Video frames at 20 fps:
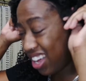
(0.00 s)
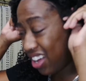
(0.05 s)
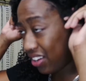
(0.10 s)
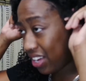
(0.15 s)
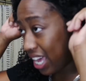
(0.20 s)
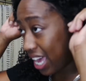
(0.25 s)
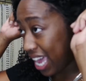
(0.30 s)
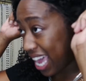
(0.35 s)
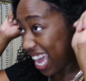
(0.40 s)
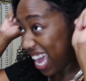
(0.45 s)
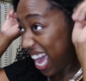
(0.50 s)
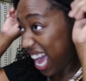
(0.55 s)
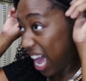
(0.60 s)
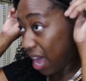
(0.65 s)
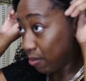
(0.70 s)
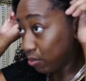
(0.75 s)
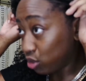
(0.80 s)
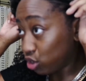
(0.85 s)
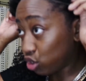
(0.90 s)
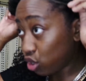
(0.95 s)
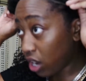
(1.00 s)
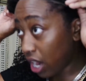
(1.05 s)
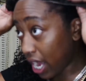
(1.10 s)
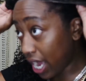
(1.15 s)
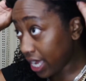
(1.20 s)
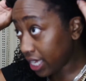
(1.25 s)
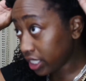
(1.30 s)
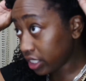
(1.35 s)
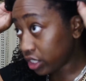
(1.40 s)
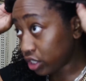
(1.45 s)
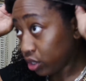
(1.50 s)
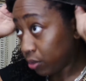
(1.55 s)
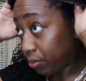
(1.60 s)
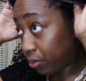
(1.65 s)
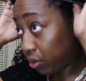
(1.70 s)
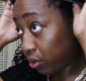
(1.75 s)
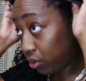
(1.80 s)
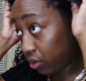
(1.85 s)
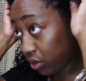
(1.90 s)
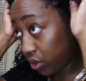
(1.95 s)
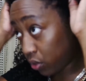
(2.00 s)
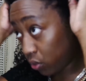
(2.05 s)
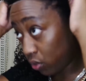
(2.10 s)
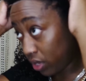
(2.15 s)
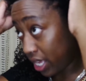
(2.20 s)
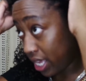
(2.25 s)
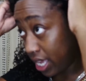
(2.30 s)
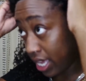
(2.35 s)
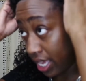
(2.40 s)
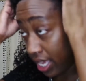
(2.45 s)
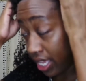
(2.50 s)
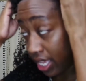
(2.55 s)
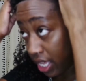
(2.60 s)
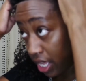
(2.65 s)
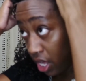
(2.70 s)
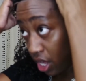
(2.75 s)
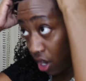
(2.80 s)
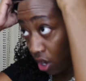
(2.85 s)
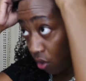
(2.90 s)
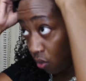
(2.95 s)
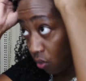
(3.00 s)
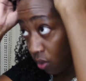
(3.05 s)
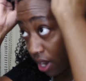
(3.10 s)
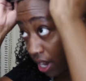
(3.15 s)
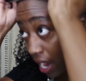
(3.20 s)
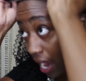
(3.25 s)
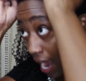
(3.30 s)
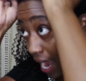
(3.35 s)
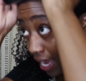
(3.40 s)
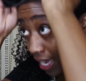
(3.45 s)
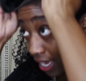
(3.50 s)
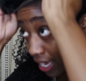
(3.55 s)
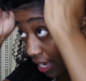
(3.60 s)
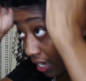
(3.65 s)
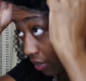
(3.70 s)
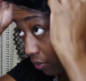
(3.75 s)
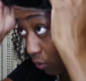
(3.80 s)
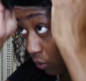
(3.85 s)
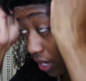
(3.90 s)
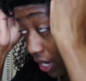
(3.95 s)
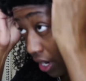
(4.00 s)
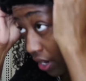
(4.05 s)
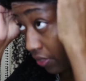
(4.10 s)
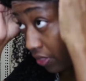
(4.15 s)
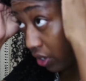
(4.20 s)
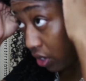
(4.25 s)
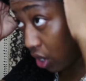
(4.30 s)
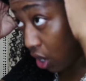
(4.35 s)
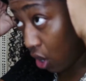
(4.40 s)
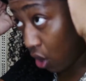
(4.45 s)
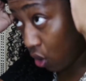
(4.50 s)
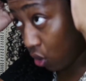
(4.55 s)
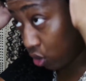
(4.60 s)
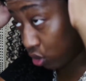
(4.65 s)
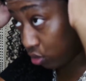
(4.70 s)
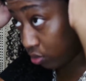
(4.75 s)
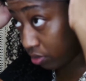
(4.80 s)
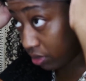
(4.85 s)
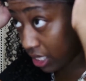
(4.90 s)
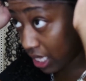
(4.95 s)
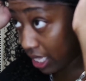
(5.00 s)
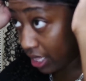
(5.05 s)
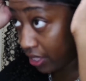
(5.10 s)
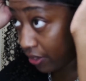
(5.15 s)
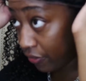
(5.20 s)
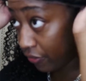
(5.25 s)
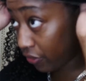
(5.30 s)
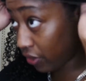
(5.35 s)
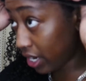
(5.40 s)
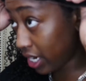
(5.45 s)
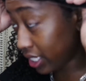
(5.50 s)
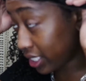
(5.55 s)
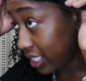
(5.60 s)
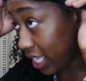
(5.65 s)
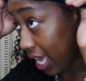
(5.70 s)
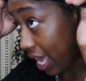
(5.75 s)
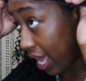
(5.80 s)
Okay, I'm trying to pull the wig where I can wear the combs in the front to